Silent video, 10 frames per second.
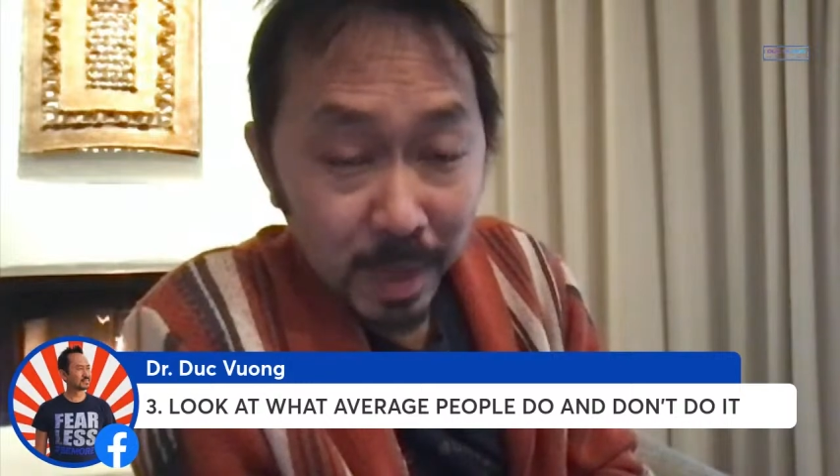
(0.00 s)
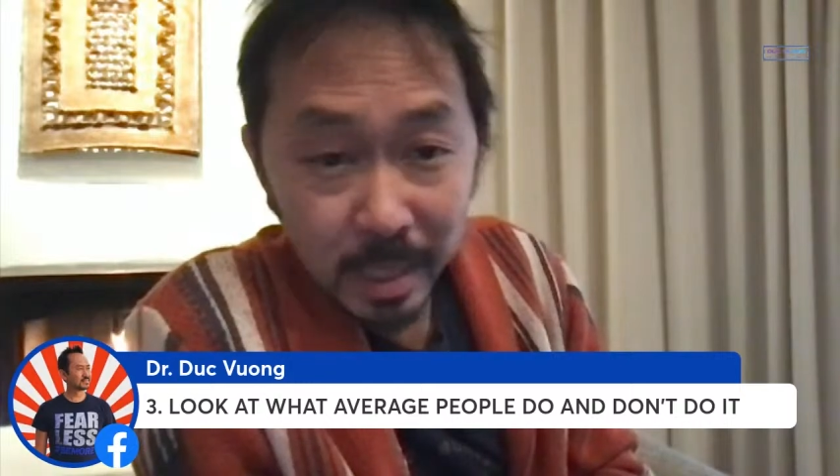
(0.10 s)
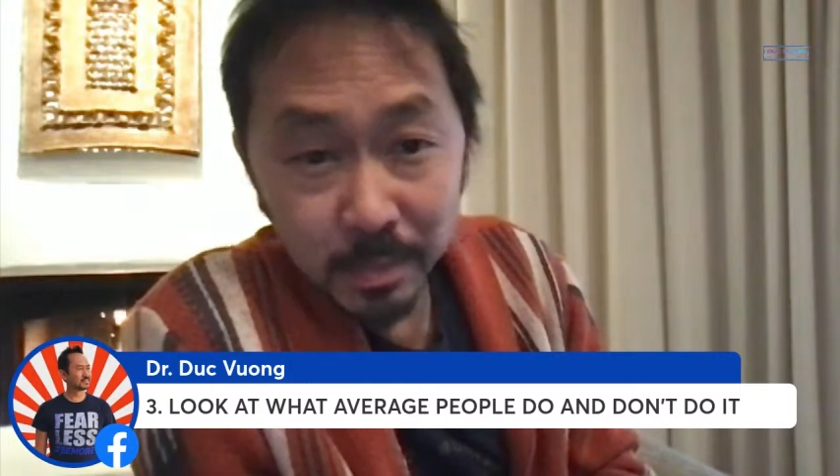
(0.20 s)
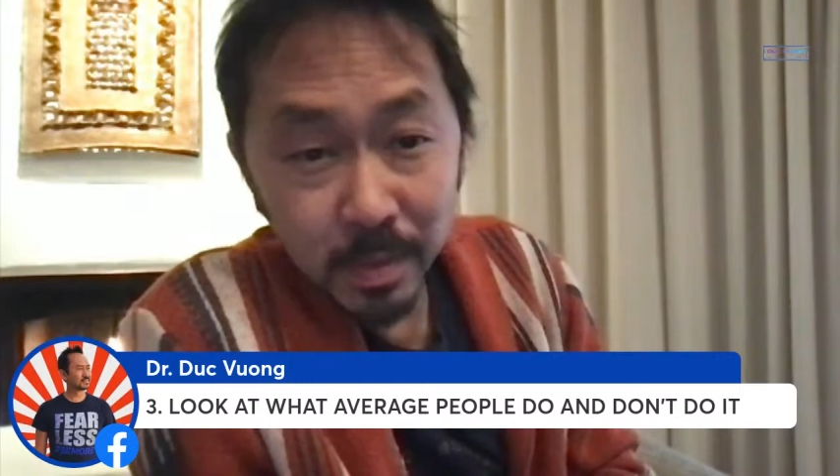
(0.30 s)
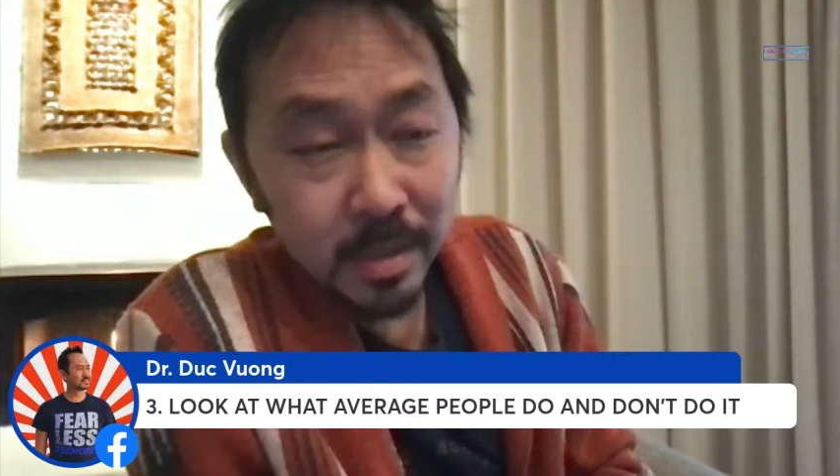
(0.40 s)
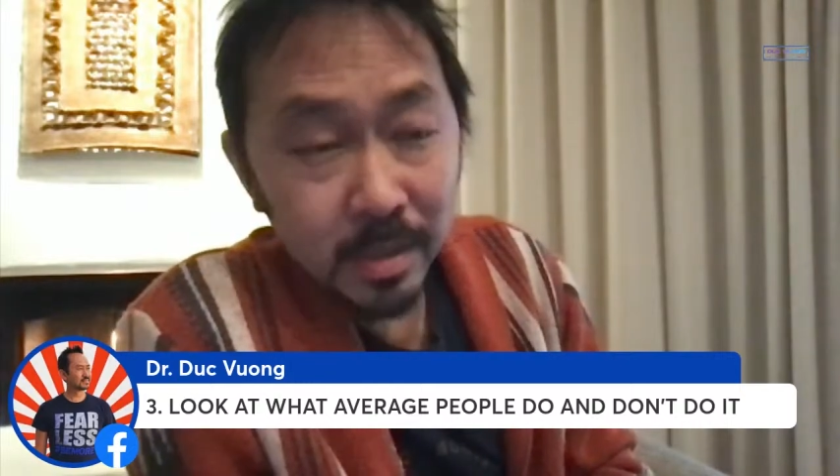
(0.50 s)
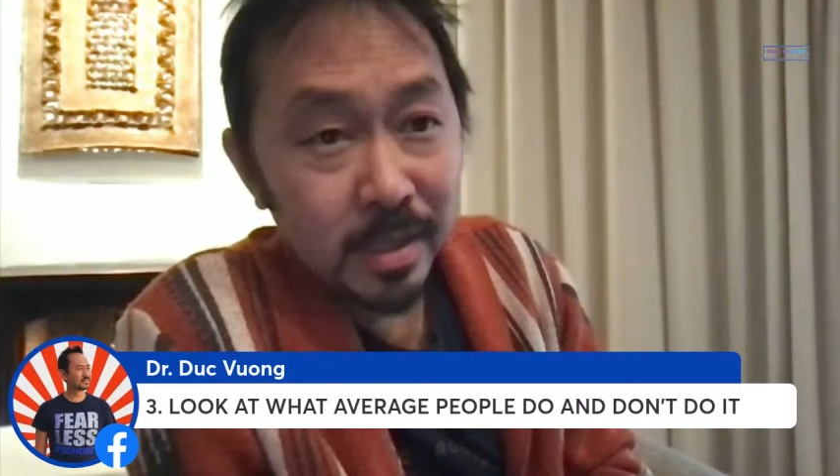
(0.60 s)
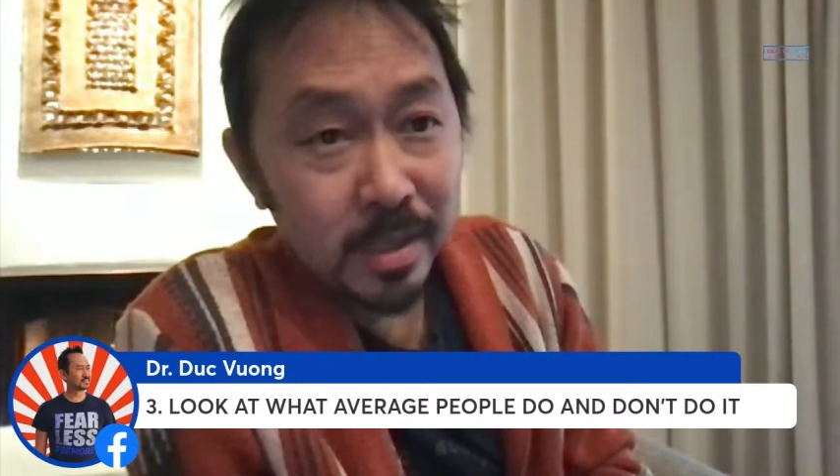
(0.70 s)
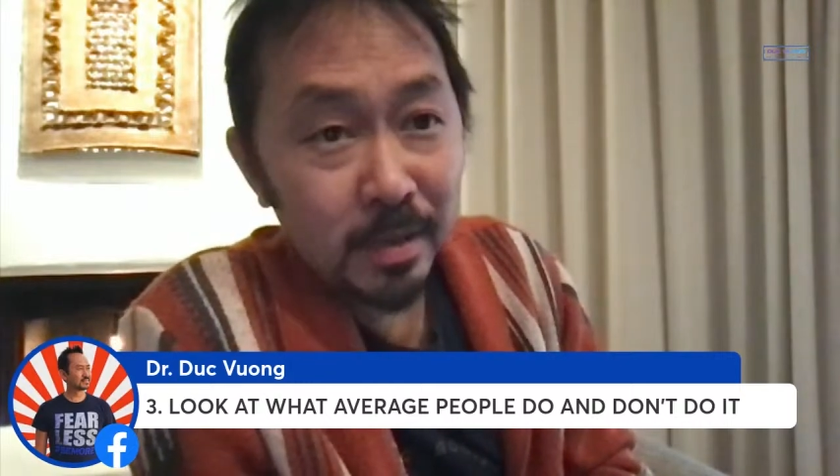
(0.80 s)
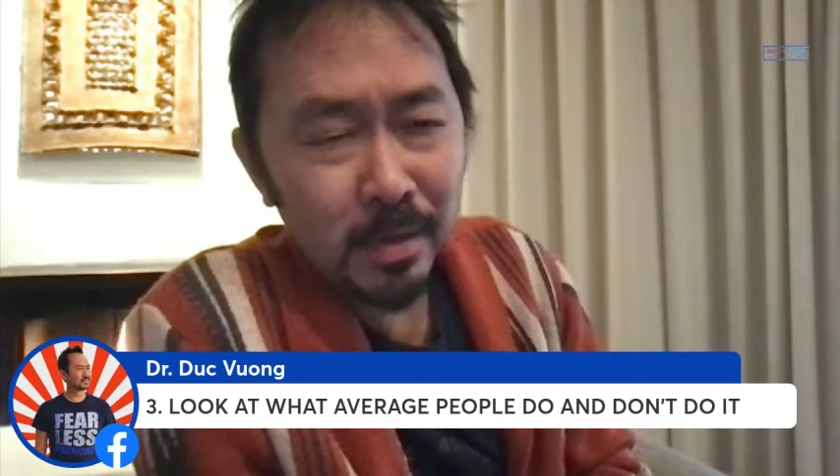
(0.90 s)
baseball team, their